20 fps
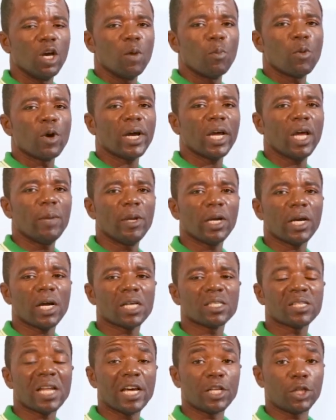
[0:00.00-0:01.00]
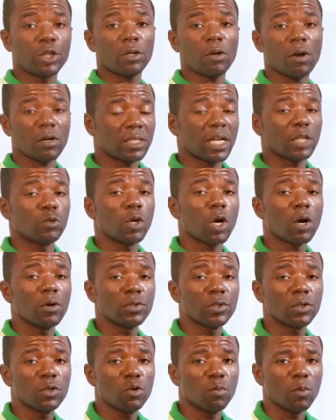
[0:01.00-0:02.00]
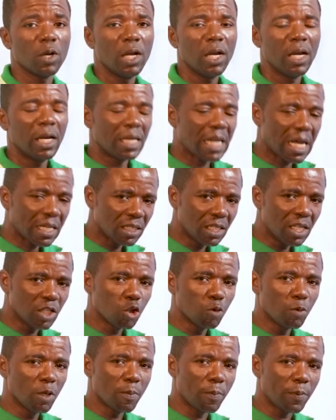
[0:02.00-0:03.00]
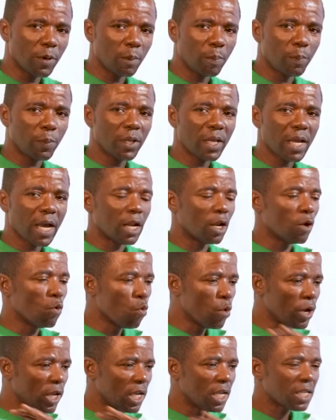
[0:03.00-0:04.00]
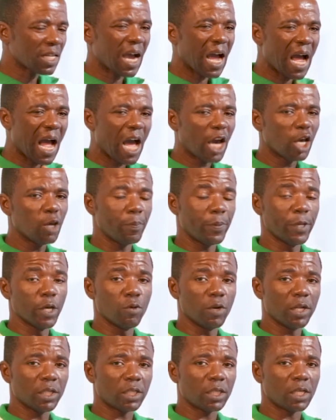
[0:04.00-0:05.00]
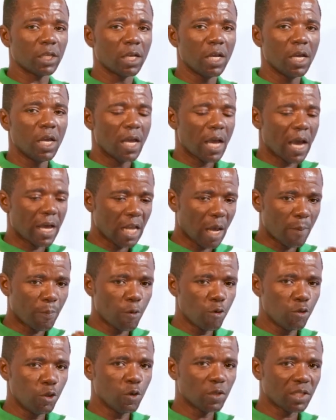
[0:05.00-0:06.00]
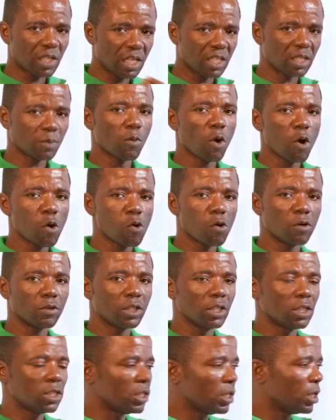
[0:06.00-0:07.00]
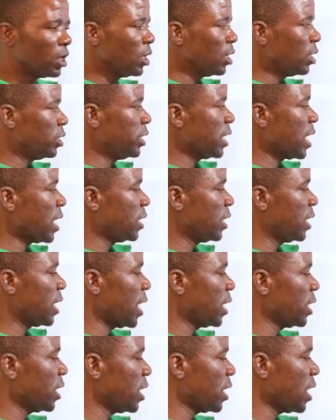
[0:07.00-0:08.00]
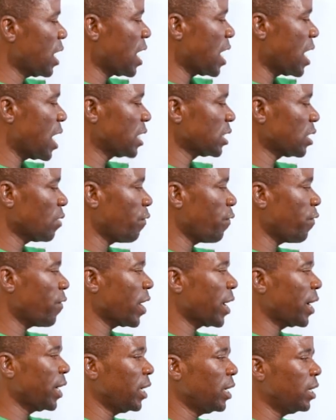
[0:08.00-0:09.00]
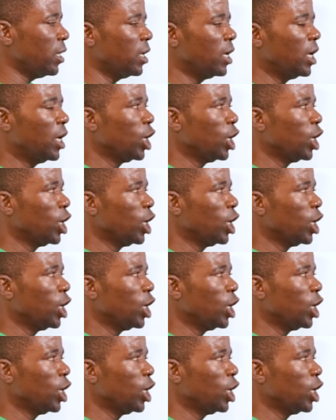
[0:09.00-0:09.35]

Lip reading: But chemicals like drugs that we consume that need to be prepared with high purity and are produced in small quantity, they are regarded as fine